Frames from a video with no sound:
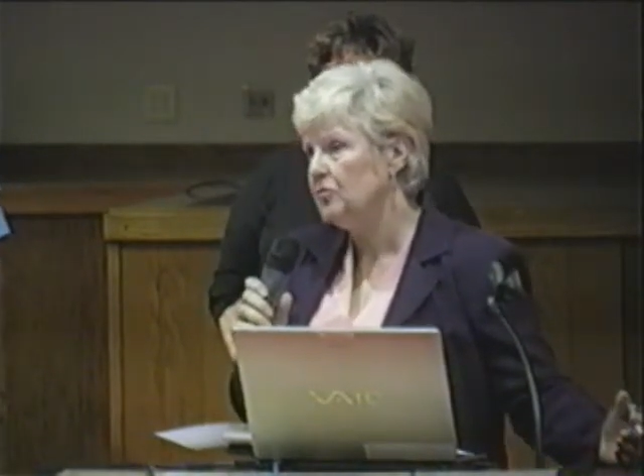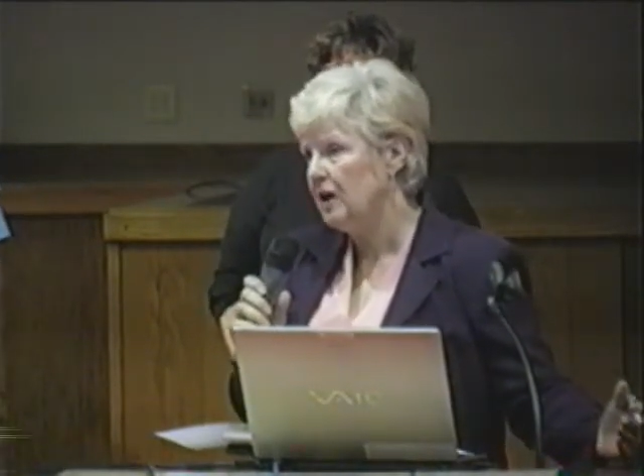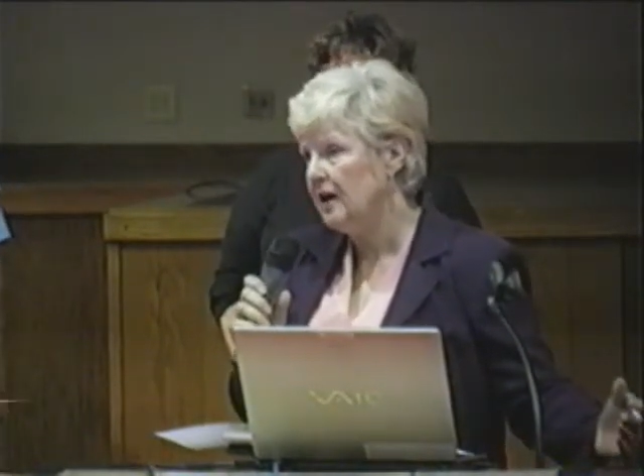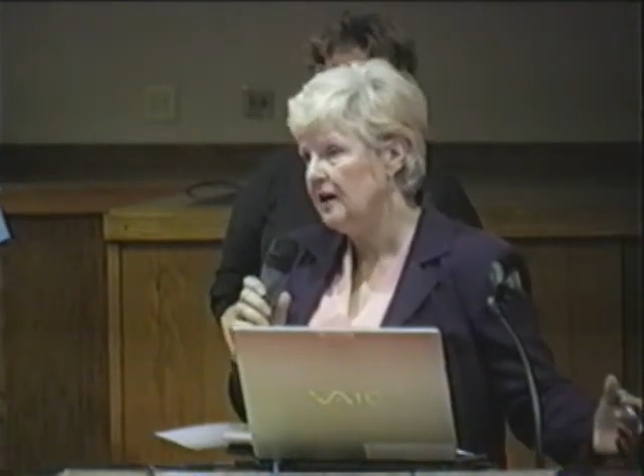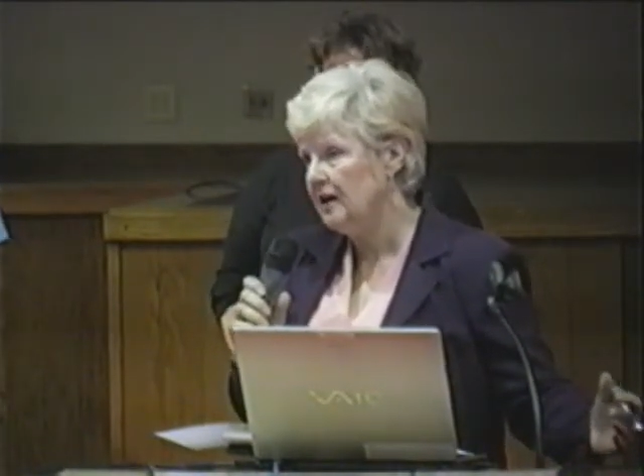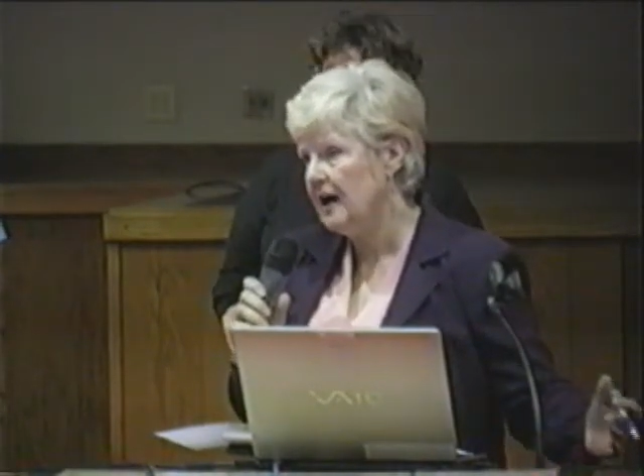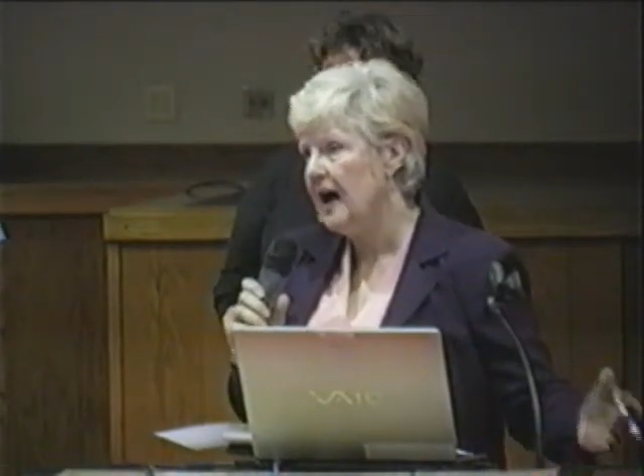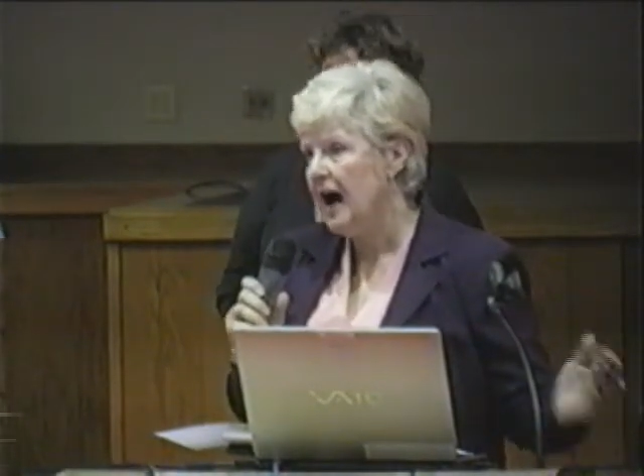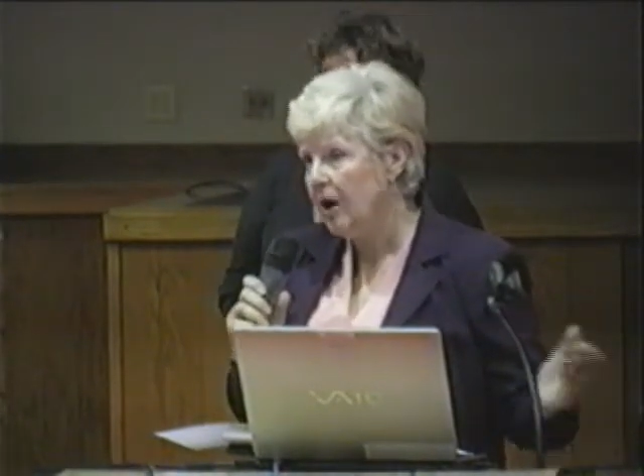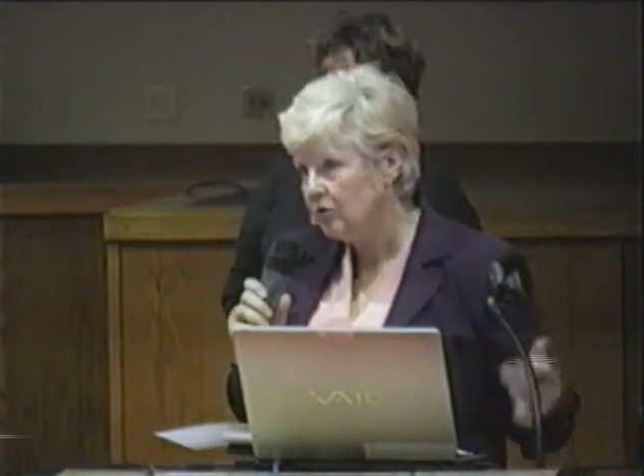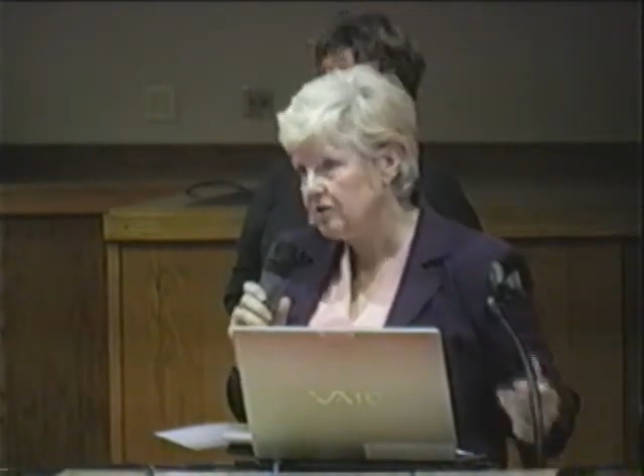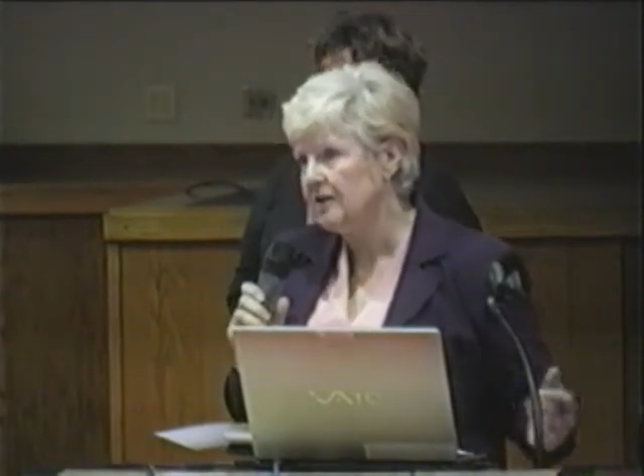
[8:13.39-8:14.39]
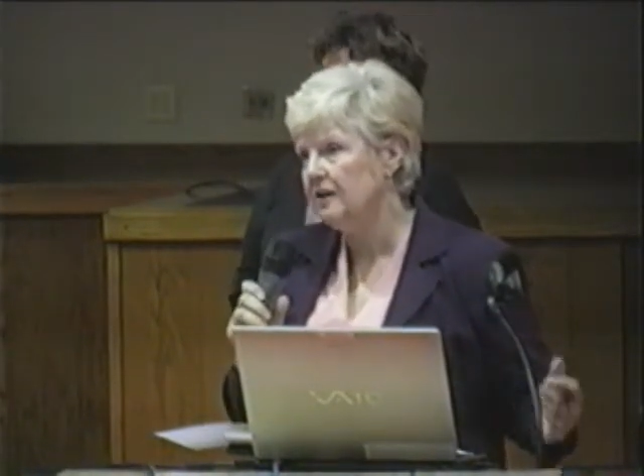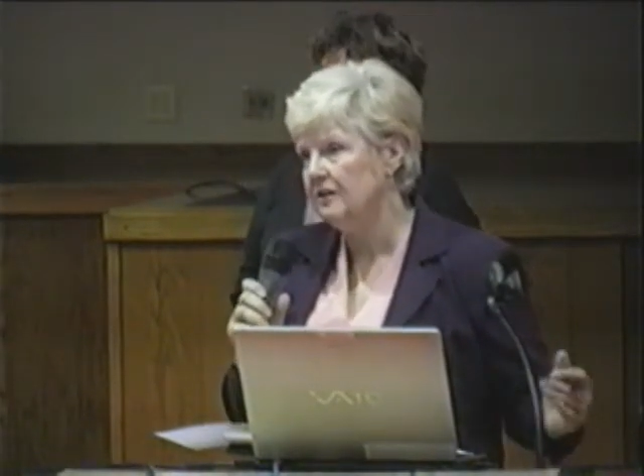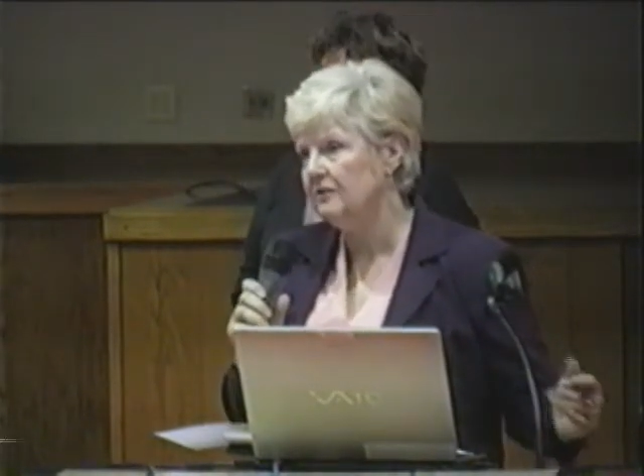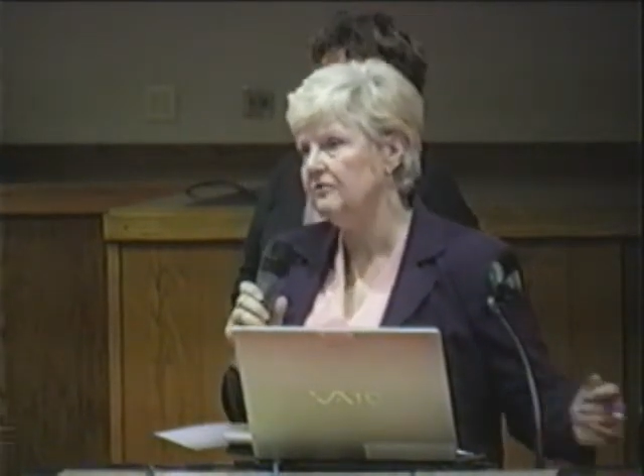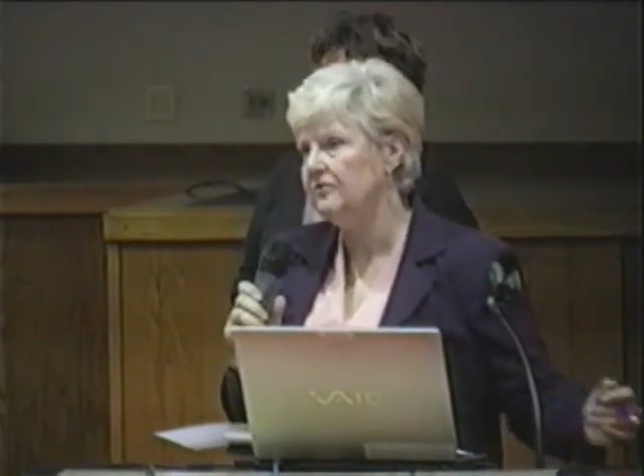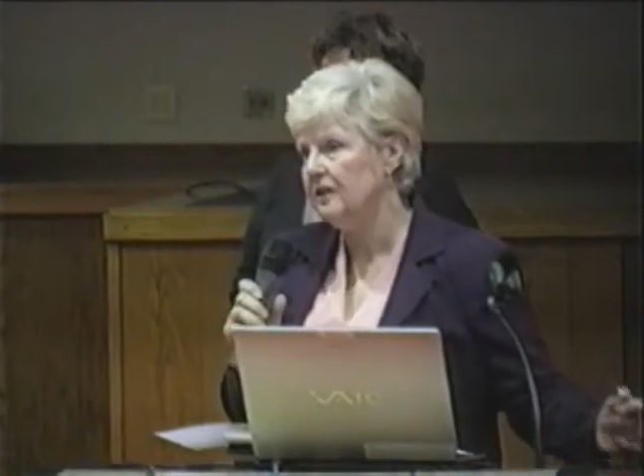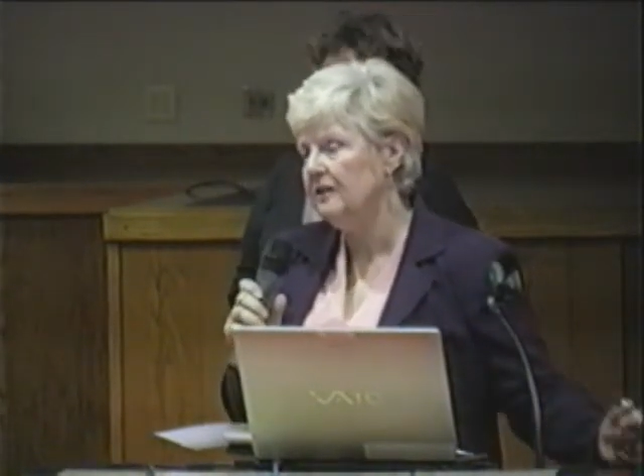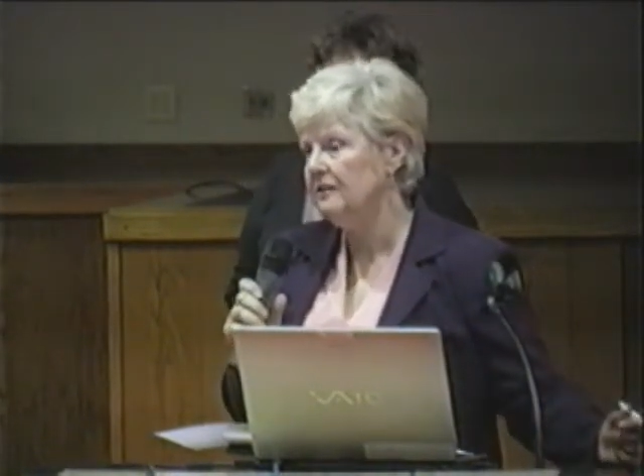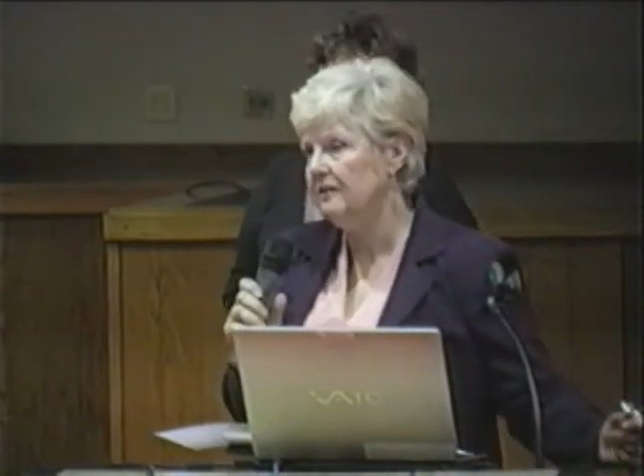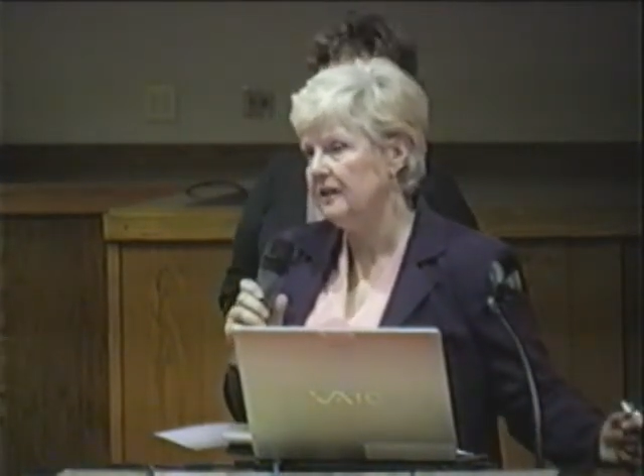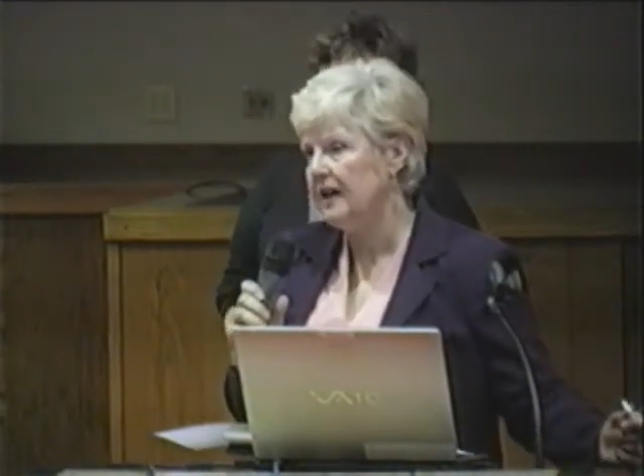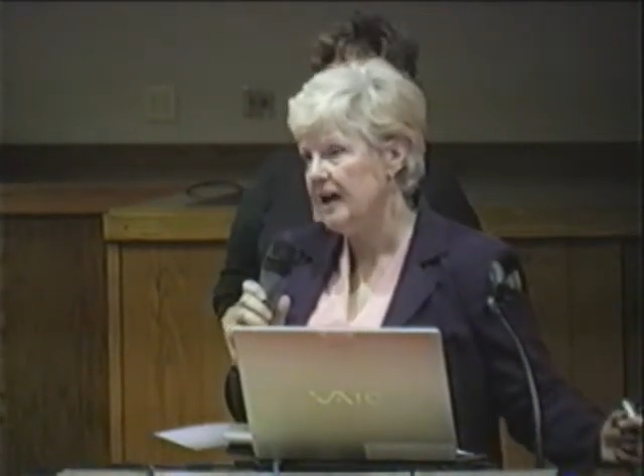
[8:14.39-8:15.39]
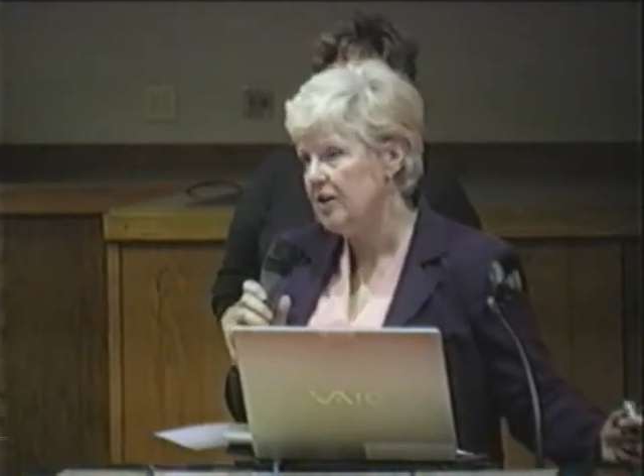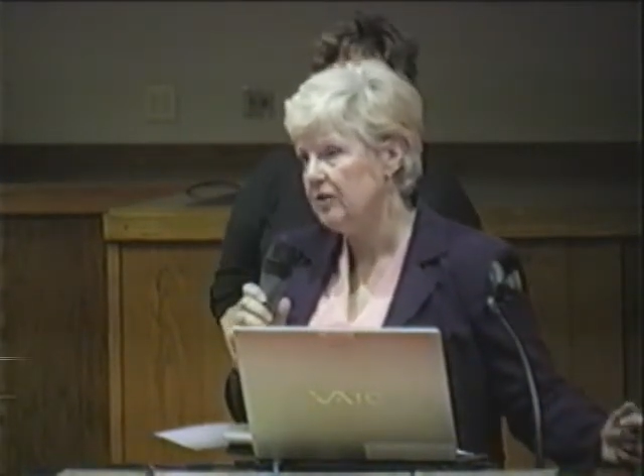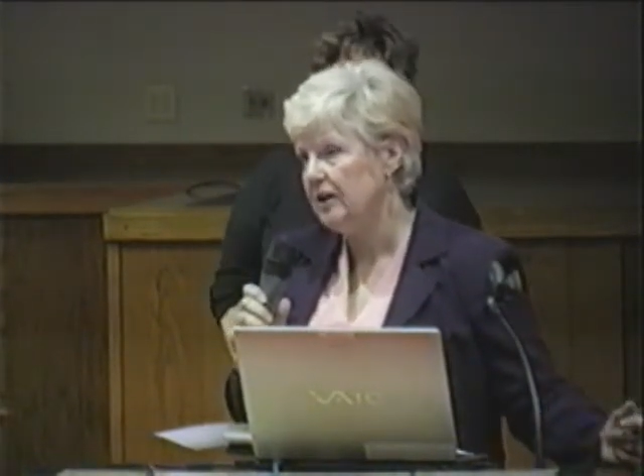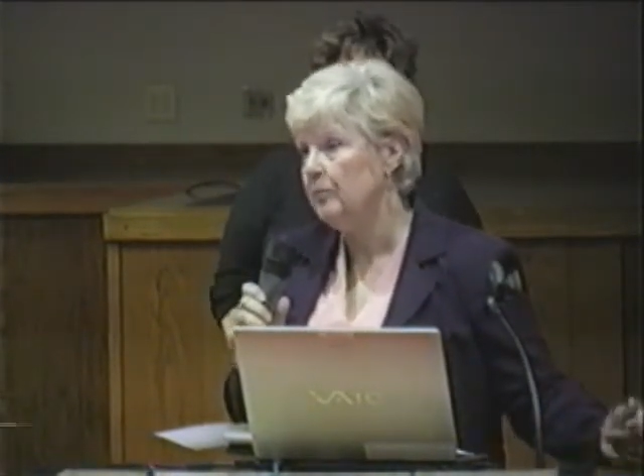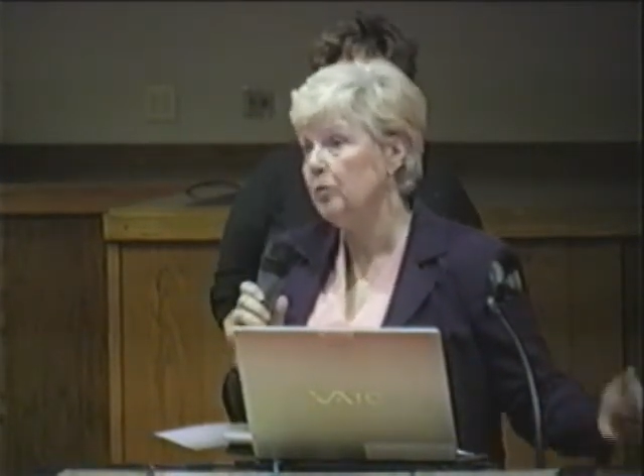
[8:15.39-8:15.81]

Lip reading: out of the area,